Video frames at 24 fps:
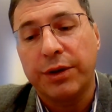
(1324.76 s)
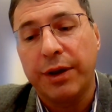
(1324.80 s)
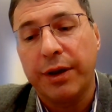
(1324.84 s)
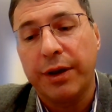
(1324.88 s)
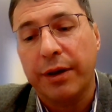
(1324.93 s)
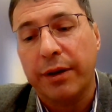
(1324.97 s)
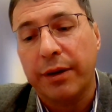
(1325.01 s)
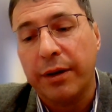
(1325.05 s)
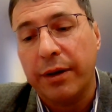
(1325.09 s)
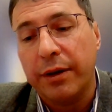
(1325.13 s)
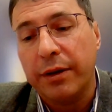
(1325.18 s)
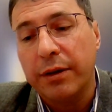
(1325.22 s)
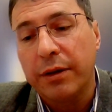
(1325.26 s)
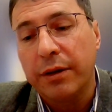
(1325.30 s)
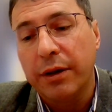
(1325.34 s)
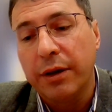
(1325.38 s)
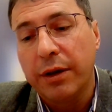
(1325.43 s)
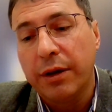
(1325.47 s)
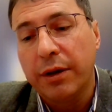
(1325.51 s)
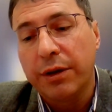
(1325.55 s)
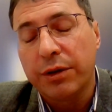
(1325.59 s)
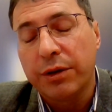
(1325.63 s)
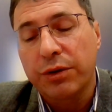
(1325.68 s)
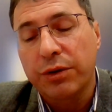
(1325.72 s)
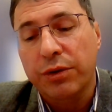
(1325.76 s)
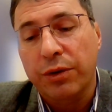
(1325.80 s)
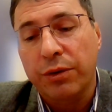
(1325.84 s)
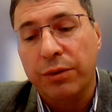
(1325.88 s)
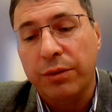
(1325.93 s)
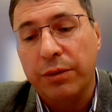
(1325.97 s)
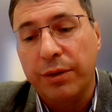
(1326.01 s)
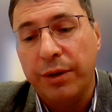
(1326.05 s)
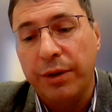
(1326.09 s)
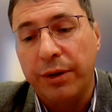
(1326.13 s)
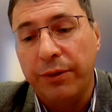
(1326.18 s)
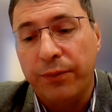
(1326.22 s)
together.
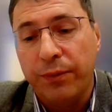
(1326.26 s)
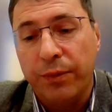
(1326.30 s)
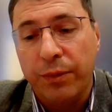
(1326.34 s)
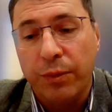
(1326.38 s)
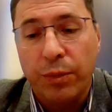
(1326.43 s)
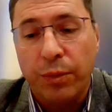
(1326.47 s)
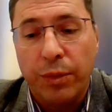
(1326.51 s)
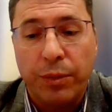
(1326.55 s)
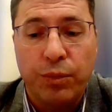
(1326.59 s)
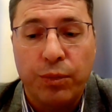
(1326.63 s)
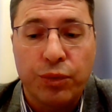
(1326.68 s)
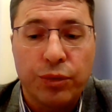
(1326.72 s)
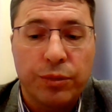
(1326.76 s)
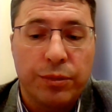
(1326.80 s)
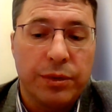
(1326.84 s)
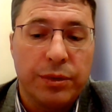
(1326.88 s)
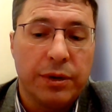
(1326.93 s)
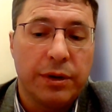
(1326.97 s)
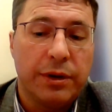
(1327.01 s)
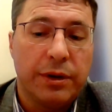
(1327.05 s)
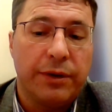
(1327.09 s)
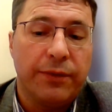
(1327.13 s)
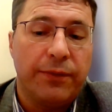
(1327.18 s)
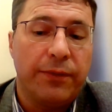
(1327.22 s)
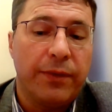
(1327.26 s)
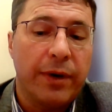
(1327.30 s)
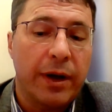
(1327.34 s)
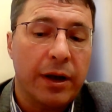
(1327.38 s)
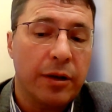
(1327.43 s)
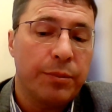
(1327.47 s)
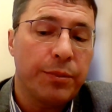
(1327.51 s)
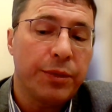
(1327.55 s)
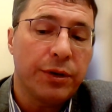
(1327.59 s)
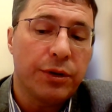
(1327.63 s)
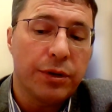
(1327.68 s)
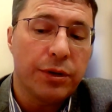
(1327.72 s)
So if we would
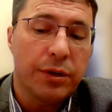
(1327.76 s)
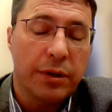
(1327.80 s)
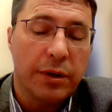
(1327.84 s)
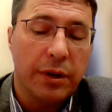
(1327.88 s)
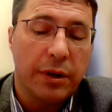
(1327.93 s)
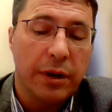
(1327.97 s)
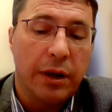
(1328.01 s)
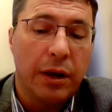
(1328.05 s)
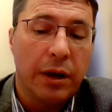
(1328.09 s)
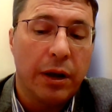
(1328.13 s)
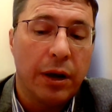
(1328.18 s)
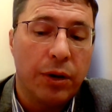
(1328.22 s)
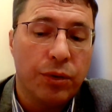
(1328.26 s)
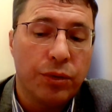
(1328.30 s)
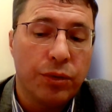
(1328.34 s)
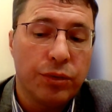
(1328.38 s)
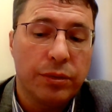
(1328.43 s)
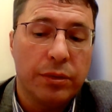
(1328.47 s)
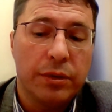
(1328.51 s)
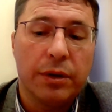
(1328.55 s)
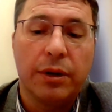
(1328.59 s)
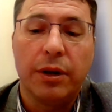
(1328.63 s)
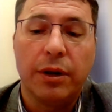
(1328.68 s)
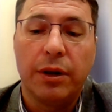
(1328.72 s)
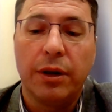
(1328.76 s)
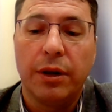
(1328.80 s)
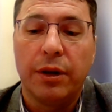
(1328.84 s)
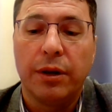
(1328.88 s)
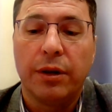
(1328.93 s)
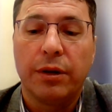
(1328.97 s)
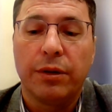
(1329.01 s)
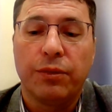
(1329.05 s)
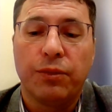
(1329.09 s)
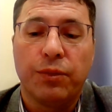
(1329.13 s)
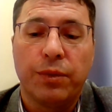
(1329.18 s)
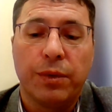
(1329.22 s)
develop it alone,
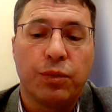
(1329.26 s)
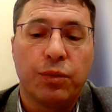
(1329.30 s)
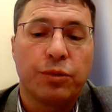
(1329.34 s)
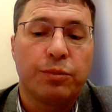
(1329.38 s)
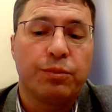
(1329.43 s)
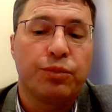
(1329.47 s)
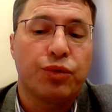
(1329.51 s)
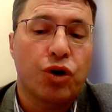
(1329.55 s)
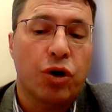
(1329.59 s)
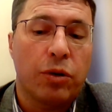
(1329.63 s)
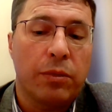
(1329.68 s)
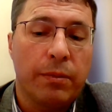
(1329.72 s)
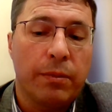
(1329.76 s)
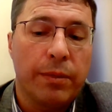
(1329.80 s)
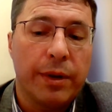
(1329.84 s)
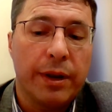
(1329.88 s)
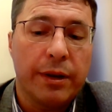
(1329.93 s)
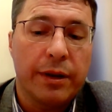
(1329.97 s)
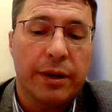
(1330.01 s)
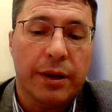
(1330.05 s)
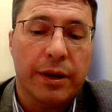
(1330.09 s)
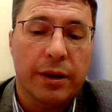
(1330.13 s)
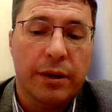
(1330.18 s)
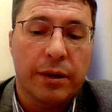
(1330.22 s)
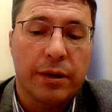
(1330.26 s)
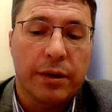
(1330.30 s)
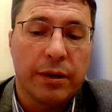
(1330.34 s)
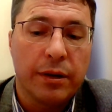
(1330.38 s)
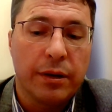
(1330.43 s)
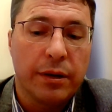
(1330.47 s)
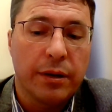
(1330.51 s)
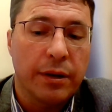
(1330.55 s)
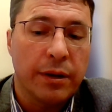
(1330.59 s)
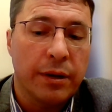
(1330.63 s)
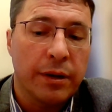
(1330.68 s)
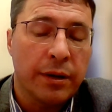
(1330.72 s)
we would probably
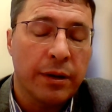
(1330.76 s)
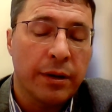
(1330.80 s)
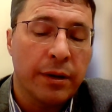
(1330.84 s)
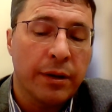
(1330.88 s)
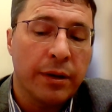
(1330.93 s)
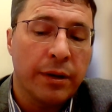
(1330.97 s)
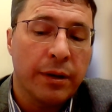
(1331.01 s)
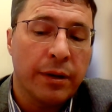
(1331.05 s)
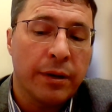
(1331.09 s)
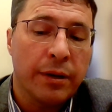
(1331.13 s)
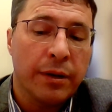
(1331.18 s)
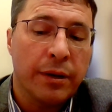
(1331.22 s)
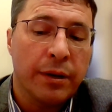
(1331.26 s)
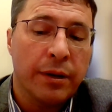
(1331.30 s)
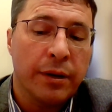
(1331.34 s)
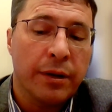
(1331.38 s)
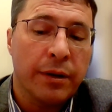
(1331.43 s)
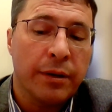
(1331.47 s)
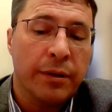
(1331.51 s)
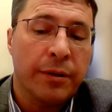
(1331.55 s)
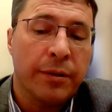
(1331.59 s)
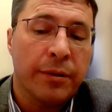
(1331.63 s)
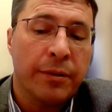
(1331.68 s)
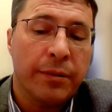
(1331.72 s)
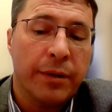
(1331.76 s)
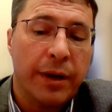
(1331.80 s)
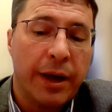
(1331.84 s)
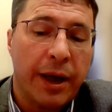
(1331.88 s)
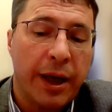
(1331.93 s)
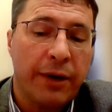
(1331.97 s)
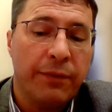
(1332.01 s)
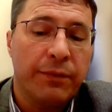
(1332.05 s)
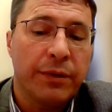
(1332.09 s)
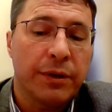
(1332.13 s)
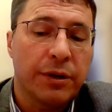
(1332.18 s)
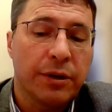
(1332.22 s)

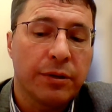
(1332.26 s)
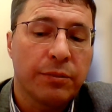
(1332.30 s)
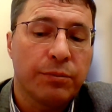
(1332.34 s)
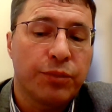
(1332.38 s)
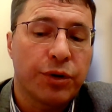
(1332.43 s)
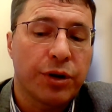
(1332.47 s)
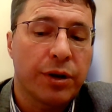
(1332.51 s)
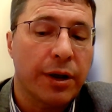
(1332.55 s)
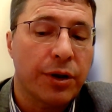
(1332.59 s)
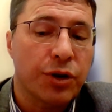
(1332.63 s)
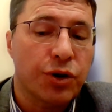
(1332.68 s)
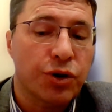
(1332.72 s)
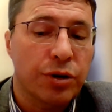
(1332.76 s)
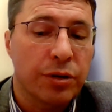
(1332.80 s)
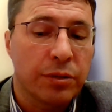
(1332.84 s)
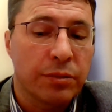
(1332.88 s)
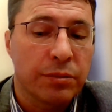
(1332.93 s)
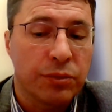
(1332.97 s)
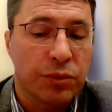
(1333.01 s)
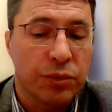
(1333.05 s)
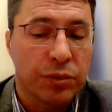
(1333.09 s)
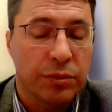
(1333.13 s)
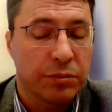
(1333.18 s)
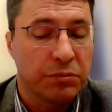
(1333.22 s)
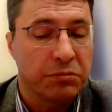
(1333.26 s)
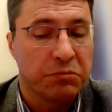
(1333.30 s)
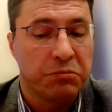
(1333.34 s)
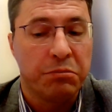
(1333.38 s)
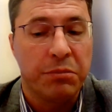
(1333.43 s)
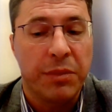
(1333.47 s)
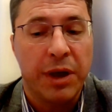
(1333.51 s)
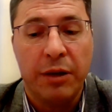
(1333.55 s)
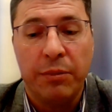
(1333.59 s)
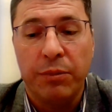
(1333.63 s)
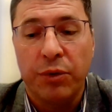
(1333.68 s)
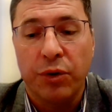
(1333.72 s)
have it in production
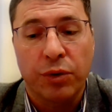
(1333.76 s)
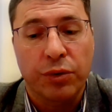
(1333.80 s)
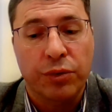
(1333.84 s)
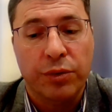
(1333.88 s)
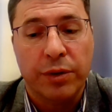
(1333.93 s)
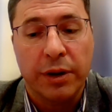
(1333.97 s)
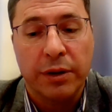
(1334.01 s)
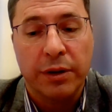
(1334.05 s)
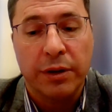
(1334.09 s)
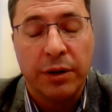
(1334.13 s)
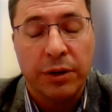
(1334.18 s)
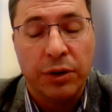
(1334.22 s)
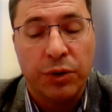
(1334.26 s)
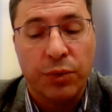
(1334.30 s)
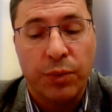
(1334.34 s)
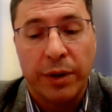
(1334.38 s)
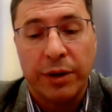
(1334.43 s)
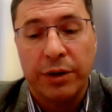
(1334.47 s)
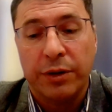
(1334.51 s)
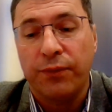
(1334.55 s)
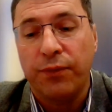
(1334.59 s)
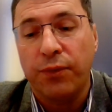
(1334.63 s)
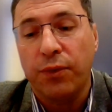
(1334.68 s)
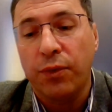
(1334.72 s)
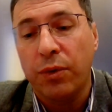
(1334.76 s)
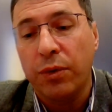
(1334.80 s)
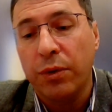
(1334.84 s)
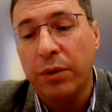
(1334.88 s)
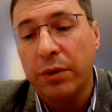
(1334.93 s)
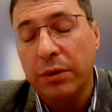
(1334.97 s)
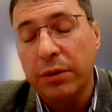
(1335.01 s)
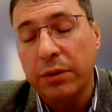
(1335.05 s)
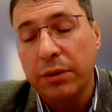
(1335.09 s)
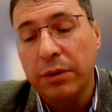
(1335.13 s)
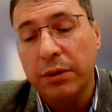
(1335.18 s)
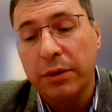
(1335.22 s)
maybe already in
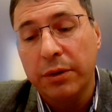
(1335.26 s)
24.